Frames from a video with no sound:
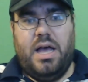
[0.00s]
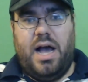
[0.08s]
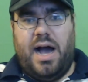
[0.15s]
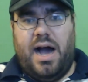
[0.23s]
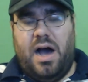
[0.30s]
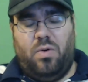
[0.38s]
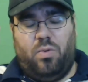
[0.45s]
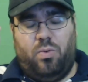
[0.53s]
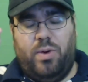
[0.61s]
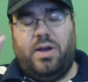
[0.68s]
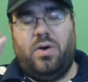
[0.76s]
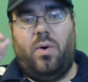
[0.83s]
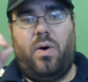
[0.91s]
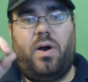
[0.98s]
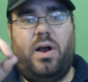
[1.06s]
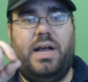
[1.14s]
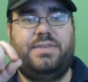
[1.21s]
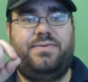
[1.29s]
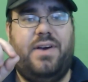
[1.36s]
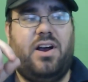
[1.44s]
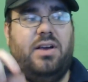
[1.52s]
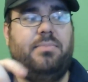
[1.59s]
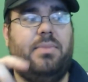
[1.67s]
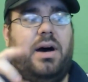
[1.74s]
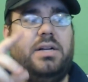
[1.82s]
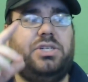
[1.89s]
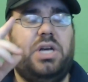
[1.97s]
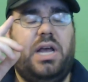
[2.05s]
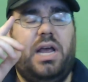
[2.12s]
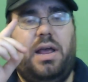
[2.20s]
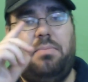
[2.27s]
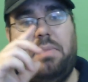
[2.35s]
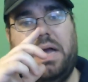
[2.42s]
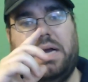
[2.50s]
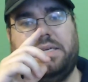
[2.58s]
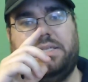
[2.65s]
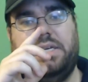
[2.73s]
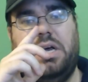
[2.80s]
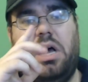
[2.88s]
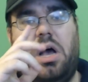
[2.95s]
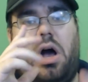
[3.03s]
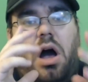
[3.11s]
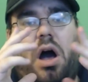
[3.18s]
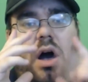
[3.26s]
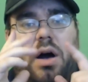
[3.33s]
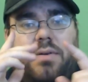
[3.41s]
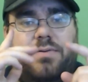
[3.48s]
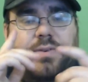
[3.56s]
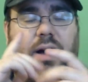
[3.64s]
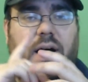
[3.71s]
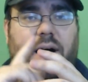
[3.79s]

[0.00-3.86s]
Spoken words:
Recore is very much a mix of